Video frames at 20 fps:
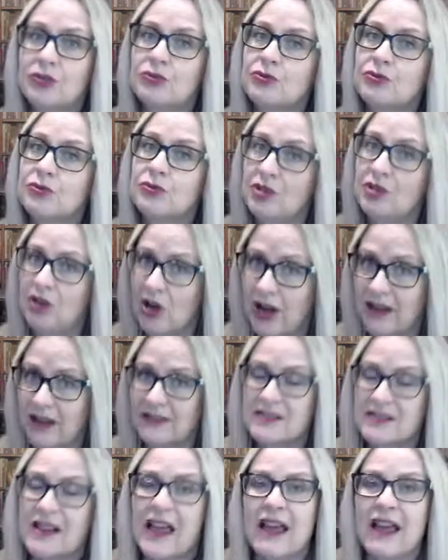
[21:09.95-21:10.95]

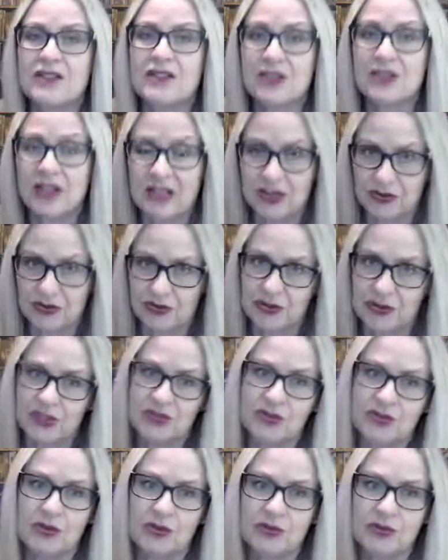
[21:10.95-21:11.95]
reliance, and entry into
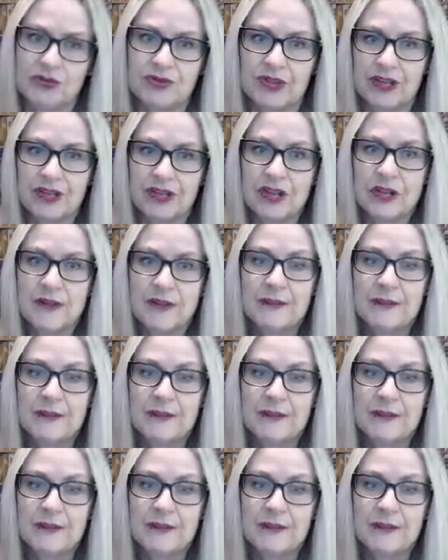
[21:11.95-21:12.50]
the contract.